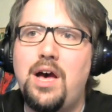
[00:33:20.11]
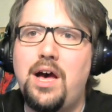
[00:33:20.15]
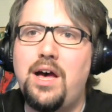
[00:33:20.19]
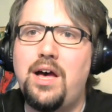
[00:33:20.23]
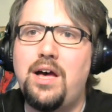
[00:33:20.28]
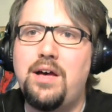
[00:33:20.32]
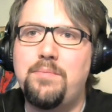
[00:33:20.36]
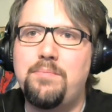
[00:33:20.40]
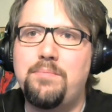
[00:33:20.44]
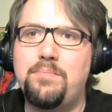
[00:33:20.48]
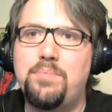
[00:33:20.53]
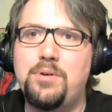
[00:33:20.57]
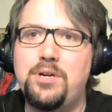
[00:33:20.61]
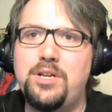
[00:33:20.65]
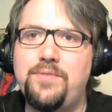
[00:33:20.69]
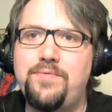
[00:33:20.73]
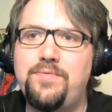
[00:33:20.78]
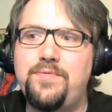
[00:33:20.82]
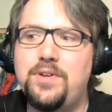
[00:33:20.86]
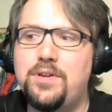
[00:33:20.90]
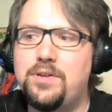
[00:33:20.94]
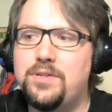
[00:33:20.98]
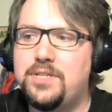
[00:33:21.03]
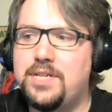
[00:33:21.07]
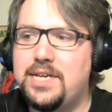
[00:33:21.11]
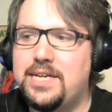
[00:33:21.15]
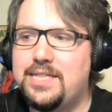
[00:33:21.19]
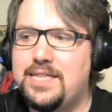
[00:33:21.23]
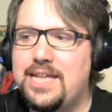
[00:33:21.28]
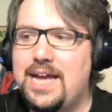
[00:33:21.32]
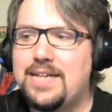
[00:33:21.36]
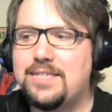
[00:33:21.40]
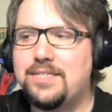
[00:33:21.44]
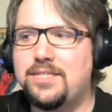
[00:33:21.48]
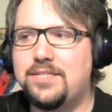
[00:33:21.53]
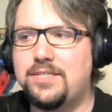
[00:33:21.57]
Um, mm-hmm. But it feels like
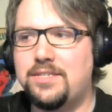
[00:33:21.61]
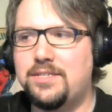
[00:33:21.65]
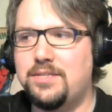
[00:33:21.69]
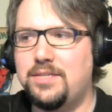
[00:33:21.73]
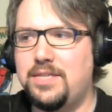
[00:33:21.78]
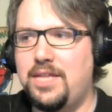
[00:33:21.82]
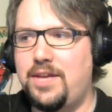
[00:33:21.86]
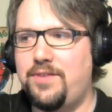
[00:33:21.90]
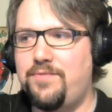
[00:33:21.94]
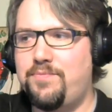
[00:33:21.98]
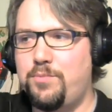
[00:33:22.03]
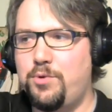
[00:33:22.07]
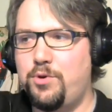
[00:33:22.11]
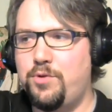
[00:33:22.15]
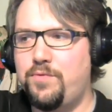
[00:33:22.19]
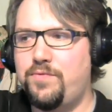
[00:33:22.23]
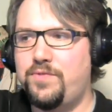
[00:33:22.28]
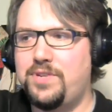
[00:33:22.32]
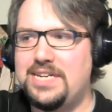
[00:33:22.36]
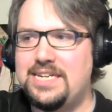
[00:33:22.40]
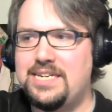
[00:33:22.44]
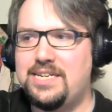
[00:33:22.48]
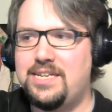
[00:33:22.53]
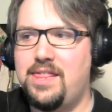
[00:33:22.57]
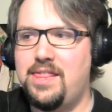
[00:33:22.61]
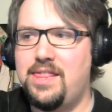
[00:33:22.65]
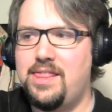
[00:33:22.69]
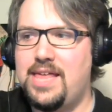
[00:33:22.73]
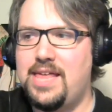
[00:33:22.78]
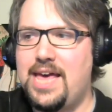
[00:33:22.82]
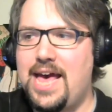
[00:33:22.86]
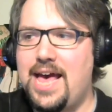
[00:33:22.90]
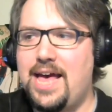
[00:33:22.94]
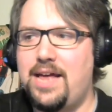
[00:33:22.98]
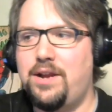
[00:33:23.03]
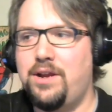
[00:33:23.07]
that's, they've moved into
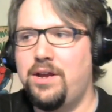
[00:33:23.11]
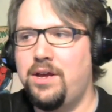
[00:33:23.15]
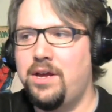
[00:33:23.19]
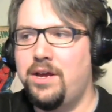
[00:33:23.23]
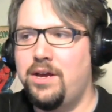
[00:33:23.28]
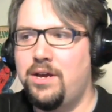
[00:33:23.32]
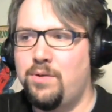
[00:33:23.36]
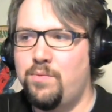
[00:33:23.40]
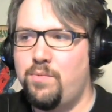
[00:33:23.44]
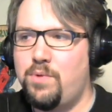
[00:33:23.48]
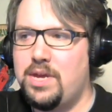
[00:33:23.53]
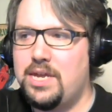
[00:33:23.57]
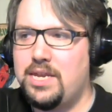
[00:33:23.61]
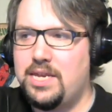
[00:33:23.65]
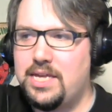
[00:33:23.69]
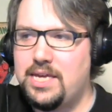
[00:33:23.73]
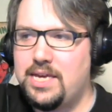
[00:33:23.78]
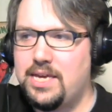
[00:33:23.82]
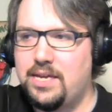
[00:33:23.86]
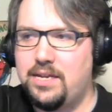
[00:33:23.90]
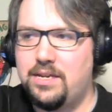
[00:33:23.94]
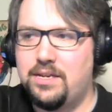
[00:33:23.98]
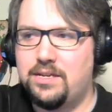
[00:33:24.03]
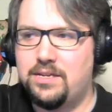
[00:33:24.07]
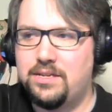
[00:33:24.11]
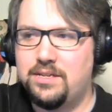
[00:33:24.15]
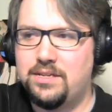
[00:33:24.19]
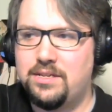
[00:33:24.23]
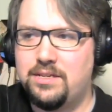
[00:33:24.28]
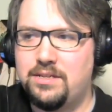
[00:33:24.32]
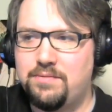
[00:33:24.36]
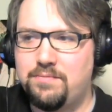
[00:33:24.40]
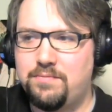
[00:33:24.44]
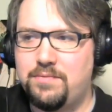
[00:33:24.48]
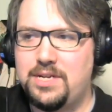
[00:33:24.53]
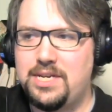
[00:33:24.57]
that. We need,
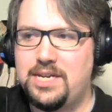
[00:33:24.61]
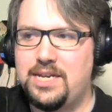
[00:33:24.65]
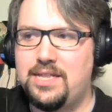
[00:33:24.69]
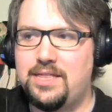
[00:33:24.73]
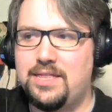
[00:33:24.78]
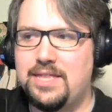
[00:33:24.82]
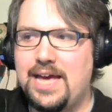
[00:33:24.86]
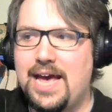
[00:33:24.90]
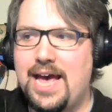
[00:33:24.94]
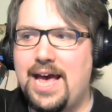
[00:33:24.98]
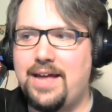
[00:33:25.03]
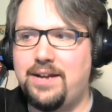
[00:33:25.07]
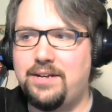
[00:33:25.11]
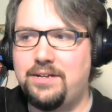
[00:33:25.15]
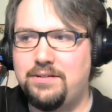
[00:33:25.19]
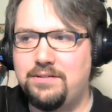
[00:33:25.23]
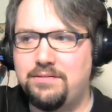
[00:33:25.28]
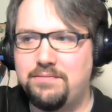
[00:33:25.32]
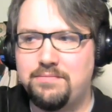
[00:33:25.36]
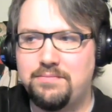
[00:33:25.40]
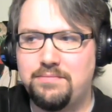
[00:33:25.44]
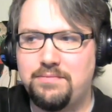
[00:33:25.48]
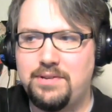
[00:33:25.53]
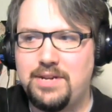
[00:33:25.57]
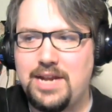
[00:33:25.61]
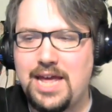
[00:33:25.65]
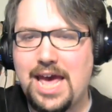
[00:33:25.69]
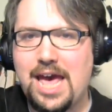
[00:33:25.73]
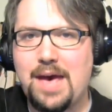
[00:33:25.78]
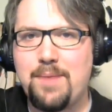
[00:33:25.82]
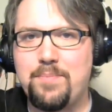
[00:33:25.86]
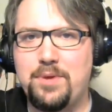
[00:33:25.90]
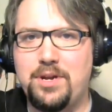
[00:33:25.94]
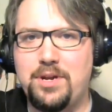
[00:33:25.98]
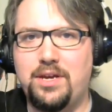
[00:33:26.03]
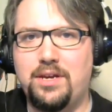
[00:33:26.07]
we need that
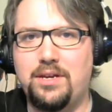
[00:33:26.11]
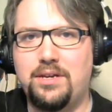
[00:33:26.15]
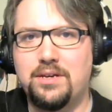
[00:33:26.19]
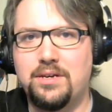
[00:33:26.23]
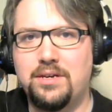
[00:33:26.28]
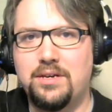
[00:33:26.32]
happening.